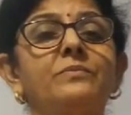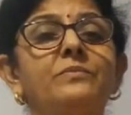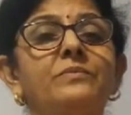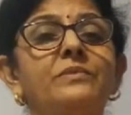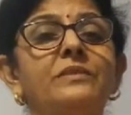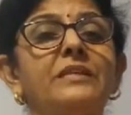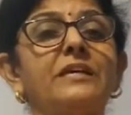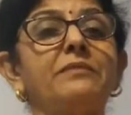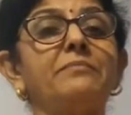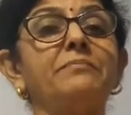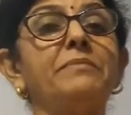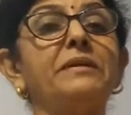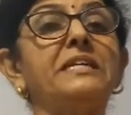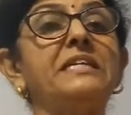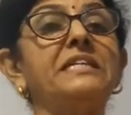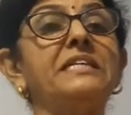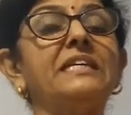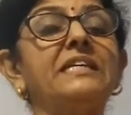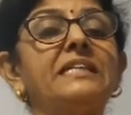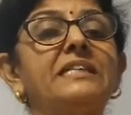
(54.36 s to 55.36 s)
their
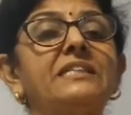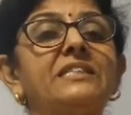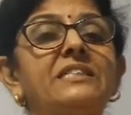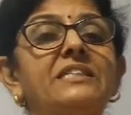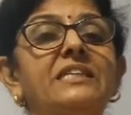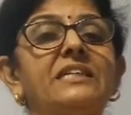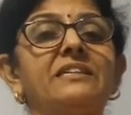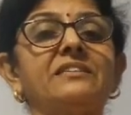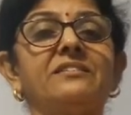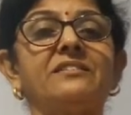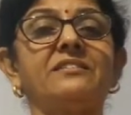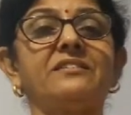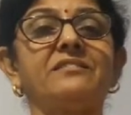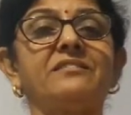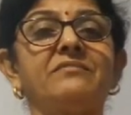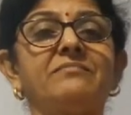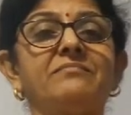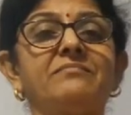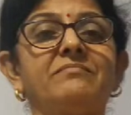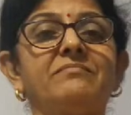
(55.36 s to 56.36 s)
mental stress,
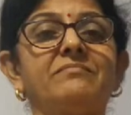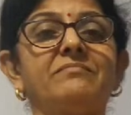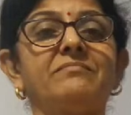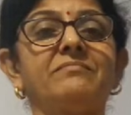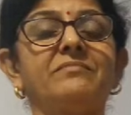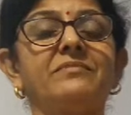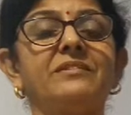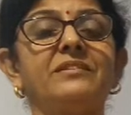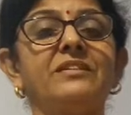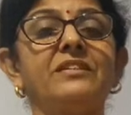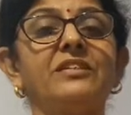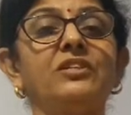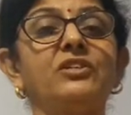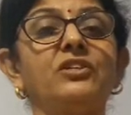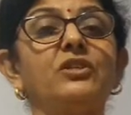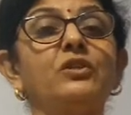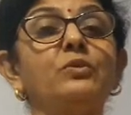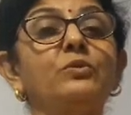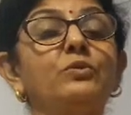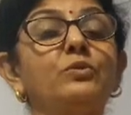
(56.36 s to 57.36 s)

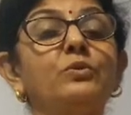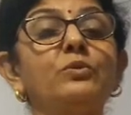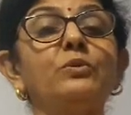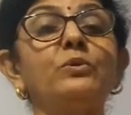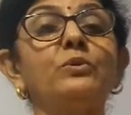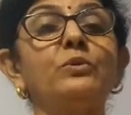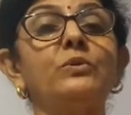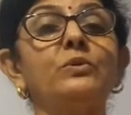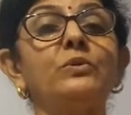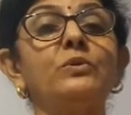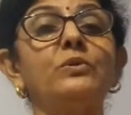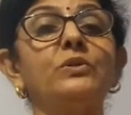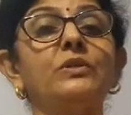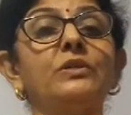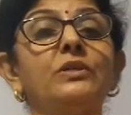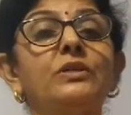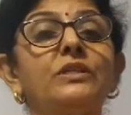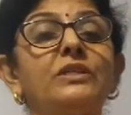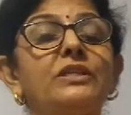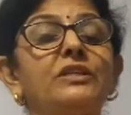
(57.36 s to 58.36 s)
due to
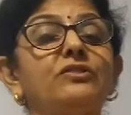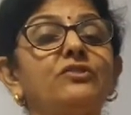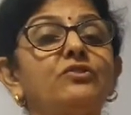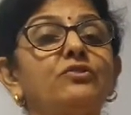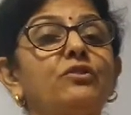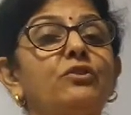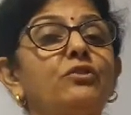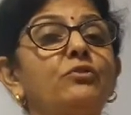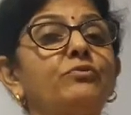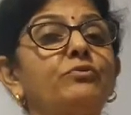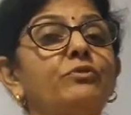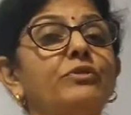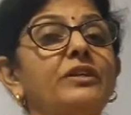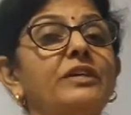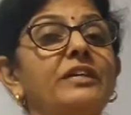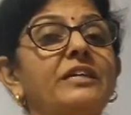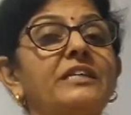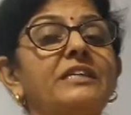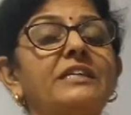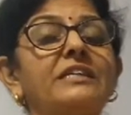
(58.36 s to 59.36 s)
their sorrowful
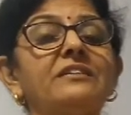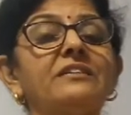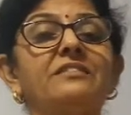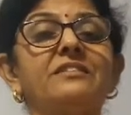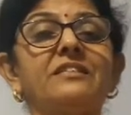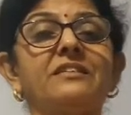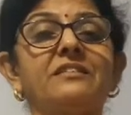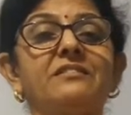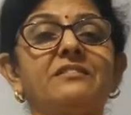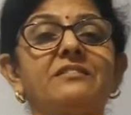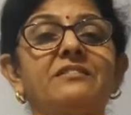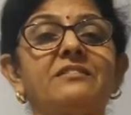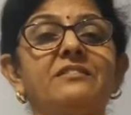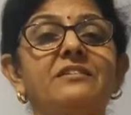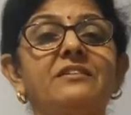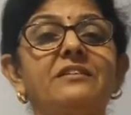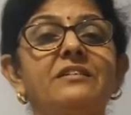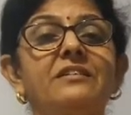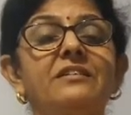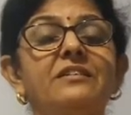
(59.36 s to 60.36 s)
condition,
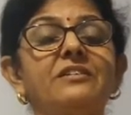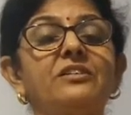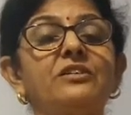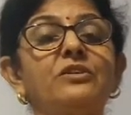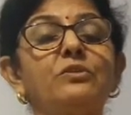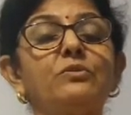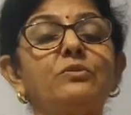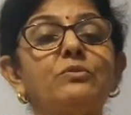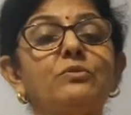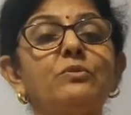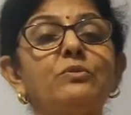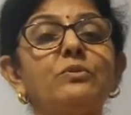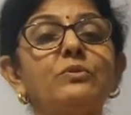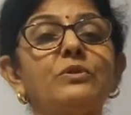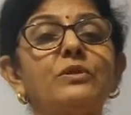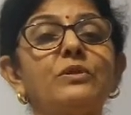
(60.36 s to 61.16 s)
due to